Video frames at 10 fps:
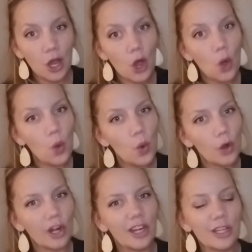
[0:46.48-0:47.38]

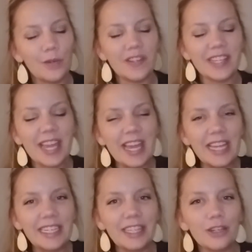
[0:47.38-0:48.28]
or use this
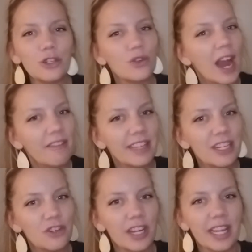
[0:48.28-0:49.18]
handy little
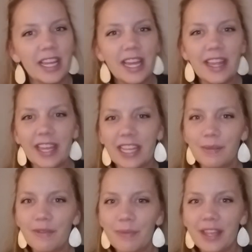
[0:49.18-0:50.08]
traveling trick that
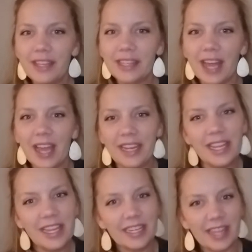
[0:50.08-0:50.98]
gets me from the inside
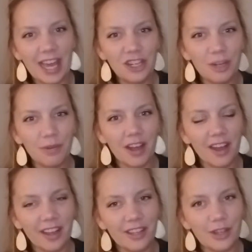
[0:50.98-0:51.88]
to the edge of the
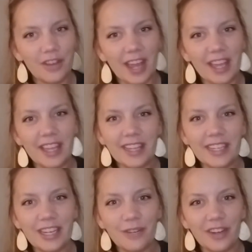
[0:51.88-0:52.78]
block so that I can
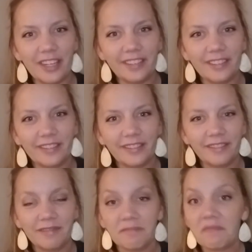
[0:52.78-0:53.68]
continue on.
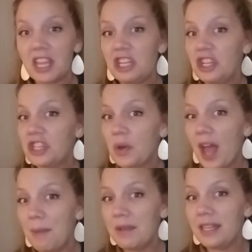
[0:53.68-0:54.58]
It just so
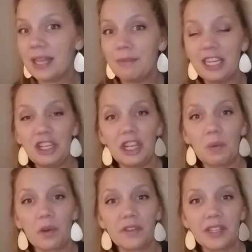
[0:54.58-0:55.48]
happens I'm teaching
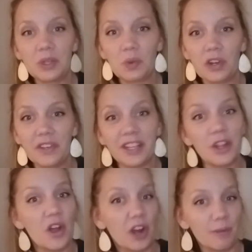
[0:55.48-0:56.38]
at Whirls and Swirls, a
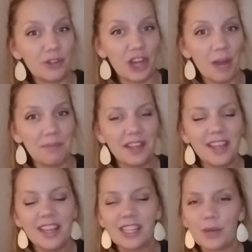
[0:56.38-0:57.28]
long arm shop,
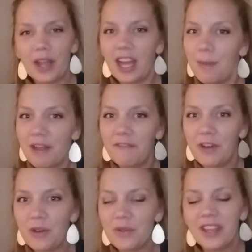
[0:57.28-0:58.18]
so I got my
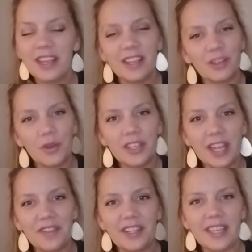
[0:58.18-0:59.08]
phone, quilted
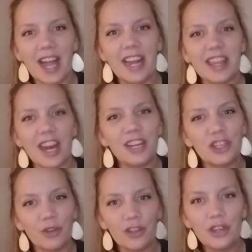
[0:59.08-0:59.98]
out the design, and thought I'd
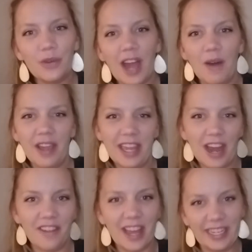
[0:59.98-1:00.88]
show you how I get
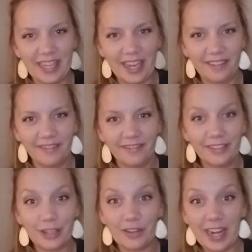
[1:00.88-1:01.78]
out of that design.
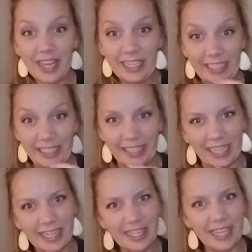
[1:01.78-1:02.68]
So ready?
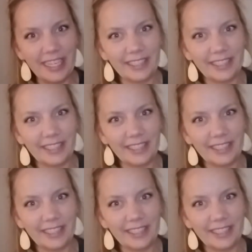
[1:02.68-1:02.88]
Let's see.